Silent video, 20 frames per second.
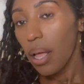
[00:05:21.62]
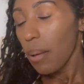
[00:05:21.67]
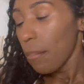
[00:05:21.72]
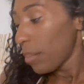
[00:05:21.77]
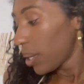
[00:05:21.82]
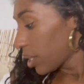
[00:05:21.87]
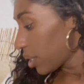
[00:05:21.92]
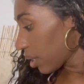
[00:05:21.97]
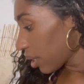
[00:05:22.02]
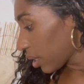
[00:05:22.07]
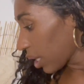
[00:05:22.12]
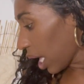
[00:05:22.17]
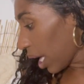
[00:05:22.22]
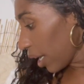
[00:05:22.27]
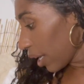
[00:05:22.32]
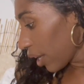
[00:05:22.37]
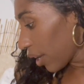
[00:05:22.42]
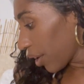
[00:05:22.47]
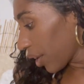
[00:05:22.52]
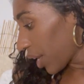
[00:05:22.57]
But to
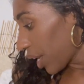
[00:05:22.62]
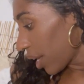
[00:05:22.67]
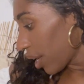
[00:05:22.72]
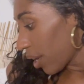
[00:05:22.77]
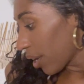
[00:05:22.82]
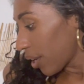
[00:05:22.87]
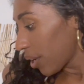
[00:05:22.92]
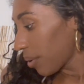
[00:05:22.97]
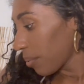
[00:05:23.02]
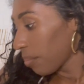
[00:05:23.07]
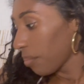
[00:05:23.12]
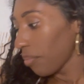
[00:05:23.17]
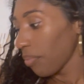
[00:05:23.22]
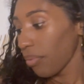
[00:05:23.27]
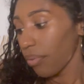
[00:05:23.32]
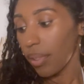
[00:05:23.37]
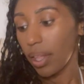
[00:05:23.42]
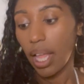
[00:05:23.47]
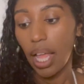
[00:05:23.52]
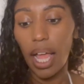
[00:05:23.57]
lock your hair,
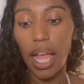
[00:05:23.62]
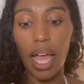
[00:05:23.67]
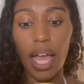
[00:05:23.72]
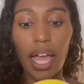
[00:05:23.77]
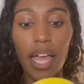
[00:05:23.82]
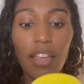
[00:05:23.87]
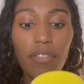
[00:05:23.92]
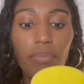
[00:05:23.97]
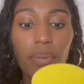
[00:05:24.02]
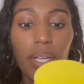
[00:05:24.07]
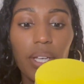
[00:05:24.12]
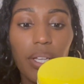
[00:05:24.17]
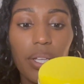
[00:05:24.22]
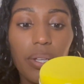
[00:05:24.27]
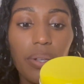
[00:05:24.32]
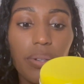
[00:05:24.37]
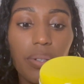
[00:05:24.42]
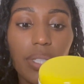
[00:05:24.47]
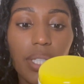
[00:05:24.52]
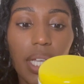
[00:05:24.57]
I've been
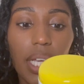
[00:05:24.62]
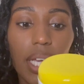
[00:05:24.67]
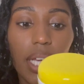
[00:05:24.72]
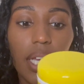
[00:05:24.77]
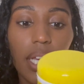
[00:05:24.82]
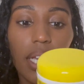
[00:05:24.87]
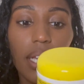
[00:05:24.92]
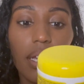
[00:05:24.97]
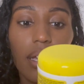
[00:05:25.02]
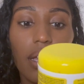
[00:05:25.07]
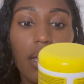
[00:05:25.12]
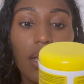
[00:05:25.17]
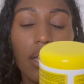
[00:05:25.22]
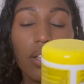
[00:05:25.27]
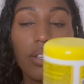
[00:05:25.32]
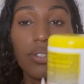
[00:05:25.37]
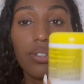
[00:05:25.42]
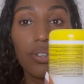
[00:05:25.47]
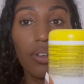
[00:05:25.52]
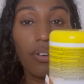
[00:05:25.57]
using
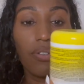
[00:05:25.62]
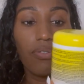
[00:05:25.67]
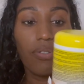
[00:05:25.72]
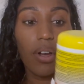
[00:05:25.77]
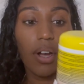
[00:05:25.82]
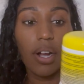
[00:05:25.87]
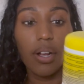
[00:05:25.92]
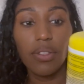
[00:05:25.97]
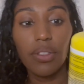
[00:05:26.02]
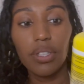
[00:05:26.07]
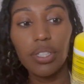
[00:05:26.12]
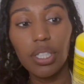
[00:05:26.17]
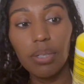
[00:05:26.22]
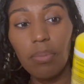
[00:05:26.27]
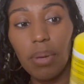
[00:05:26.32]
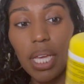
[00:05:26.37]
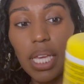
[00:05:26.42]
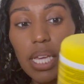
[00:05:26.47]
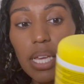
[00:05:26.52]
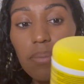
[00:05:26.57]
so far the
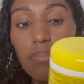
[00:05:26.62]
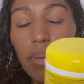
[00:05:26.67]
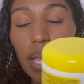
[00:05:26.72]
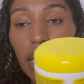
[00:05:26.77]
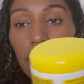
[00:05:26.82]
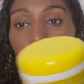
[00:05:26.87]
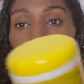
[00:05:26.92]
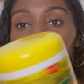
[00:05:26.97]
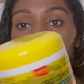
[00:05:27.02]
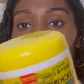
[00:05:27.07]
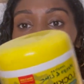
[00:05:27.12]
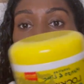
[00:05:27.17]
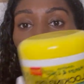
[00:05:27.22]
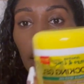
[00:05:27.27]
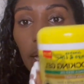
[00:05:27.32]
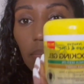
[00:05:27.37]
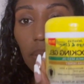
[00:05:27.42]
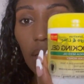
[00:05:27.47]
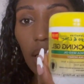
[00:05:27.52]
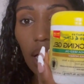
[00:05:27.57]
Jamaican mango and
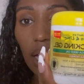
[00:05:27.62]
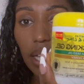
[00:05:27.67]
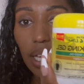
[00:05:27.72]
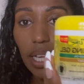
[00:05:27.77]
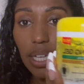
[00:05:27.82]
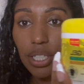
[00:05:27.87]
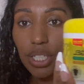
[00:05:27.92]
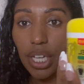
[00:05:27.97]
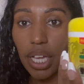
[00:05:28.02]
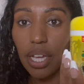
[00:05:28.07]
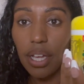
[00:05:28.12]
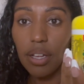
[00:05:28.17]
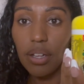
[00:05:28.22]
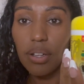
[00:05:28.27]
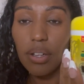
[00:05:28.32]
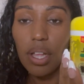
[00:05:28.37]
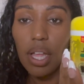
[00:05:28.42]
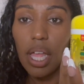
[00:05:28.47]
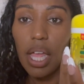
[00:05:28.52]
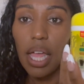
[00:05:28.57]
lime locking
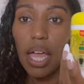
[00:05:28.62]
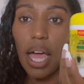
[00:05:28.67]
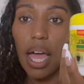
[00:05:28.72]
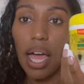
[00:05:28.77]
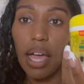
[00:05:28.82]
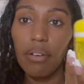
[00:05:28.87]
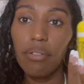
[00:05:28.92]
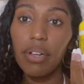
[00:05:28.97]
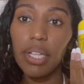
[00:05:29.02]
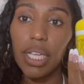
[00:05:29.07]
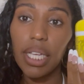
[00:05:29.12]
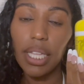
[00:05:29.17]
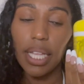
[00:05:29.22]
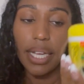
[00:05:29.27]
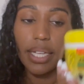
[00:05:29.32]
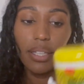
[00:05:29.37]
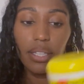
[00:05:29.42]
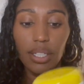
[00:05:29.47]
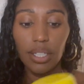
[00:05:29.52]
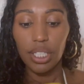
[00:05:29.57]
gel. I really
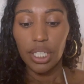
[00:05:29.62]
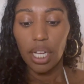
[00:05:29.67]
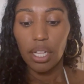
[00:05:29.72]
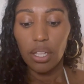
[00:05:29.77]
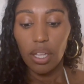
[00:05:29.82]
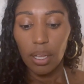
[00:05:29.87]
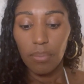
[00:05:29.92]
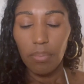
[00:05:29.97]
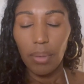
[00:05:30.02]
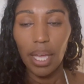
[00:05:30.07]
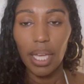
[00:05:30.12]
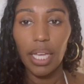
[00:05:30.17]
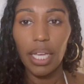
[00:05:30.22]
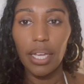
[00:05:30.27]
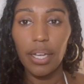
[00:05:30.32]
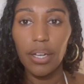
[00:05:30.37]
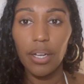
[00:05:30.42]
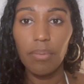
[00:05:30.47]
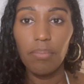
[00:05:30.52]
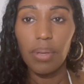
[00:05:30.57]
like the gel on my
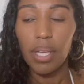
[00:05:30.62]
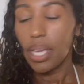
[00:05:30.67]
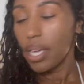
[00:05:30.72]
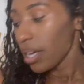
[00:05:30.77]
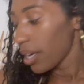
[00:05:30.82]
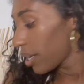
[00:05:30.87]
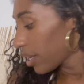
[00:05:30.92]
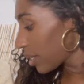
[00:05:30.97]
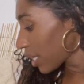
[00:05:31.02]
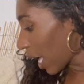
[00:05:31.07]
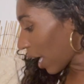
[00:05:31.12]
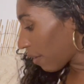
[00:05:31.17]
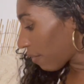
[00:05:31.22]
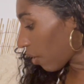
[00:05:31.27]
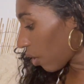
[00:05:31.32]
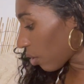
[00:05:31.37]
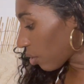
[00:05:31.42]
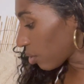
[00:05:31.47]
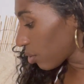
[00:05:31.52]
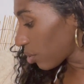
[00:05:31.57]
hair because I've
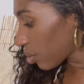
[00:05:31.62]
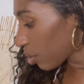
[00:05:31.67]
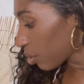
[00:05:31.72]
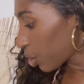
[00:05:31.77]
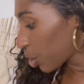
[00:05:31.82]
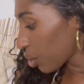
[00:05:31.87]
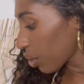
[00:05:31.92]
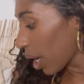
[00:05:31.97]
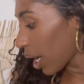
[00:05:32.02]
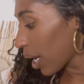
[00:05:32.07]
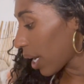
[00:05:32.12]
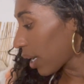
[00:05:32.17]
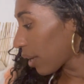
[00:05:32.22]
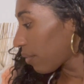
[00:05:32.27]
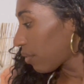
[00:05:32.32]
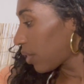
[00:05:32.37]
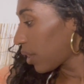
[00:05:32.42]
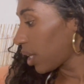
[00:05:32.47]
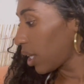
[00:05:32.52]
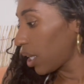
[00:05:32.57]
also tried
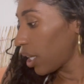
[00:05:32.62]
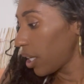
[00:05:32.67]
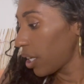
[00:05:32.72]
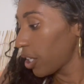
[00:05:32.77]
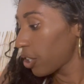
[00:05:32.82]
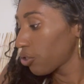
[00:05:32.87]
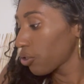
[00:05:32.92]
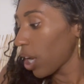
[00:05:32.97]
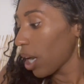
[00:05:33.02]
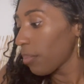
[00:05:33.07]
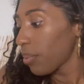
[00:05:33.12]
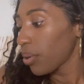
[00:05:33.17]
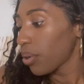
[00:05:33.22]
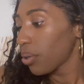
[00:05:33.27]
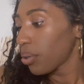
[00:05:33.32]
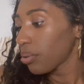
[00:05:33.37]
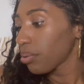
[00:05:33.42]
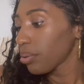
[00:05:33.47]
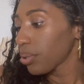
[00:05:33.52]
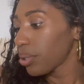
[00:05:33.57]
the
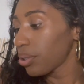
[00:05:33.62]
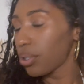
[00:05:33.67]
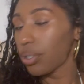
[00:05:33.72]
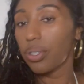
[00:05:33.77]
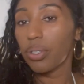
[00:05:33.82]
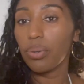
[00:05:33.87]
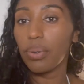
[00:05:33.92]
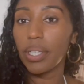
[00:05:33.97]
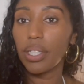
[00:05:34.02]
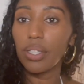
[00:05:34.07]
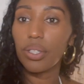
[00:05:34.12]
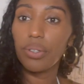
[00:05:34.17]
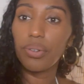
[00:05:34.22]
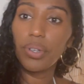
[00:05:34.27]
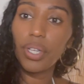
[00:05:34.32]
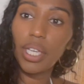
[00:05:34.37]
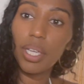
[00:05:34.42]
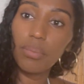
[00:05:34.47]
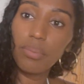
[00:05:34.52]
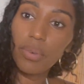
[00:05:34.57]
Tropical Roots Twist
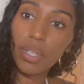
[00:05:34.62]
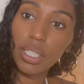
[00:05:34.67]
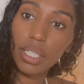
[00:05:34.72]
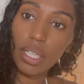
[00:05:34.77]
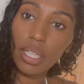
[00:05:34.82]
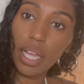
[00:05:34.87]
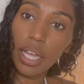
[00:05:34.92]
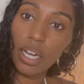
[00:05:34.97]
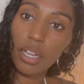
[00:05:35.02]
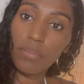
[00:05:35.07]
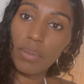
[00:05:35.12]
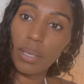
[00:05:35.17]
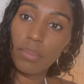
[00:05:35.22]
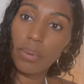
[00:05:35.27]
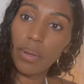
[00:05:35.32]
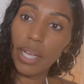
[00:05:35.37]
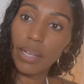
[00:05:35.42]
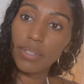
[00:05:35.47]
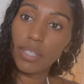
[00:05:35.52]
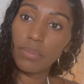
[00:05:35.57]
Cream, which a lot of people
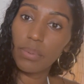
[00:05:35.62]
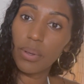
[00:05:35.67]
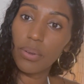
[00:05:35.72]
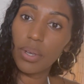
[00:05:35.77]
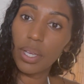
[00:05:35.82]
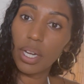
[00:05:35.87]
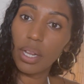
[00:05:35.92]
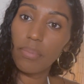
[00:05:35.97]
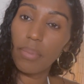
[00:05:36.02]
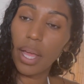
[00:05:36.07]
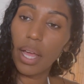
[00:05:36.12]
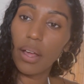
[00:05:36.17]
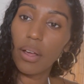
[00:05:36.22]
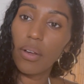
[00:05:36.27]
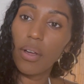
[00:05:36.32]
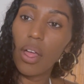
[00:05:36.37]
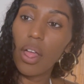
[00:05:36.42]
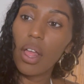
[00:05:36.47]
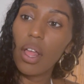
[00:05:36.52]
have spoken about.